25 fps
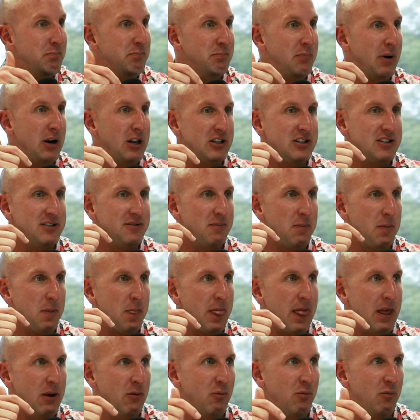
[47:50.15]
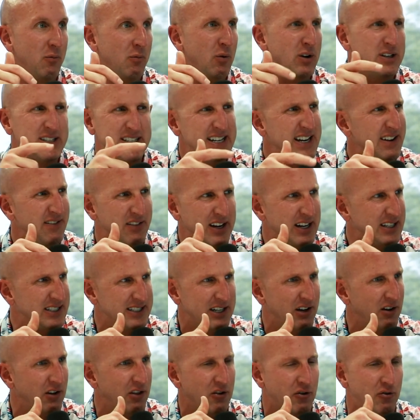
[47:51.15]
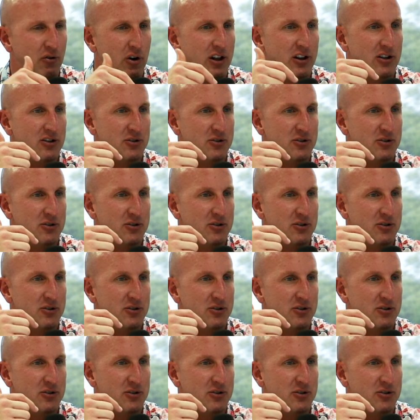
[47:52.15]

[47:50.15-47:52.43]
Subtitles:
But it wasn't even necessarily the trail.